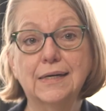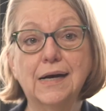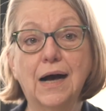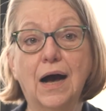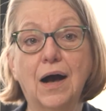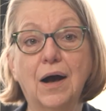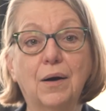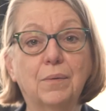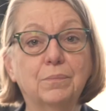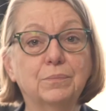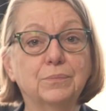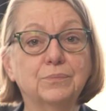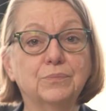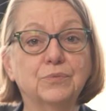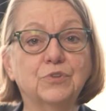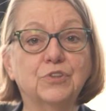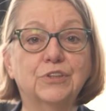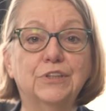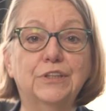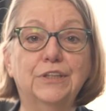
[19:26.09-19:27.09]
Um,
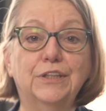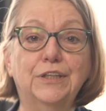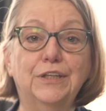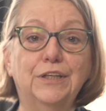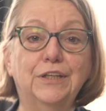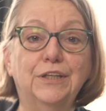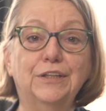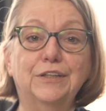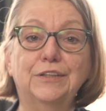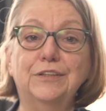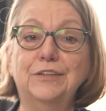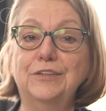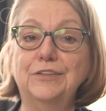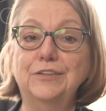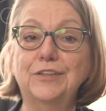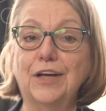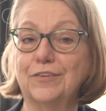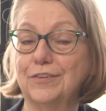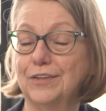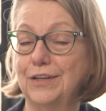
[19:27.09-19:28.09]
she
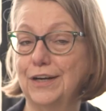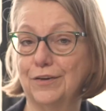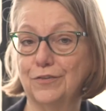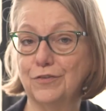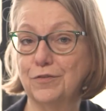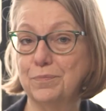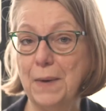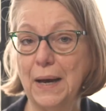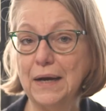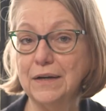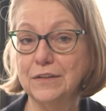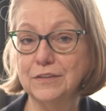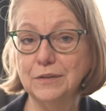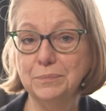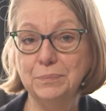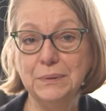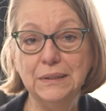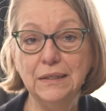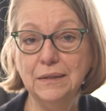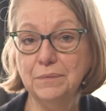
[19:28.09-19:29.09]
doesn't expect to
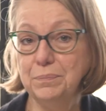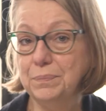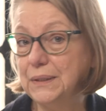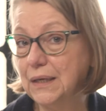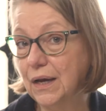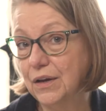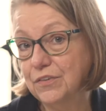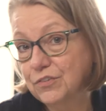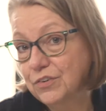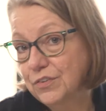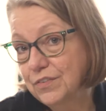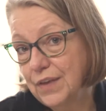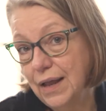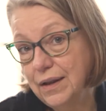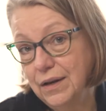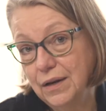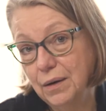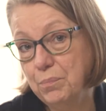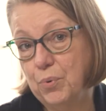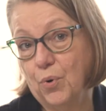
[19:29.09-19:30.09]
be, because she's
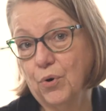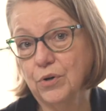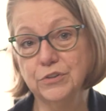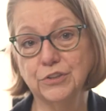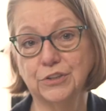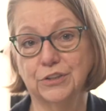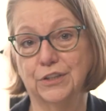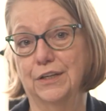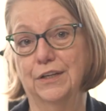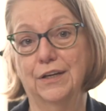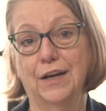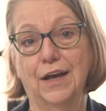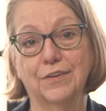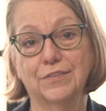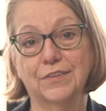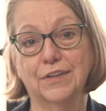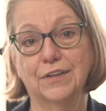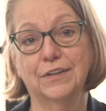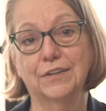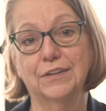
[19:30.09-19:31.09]
had an abortion
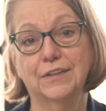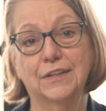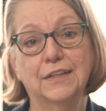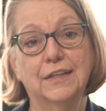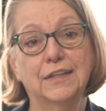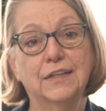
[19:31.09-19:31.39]
as a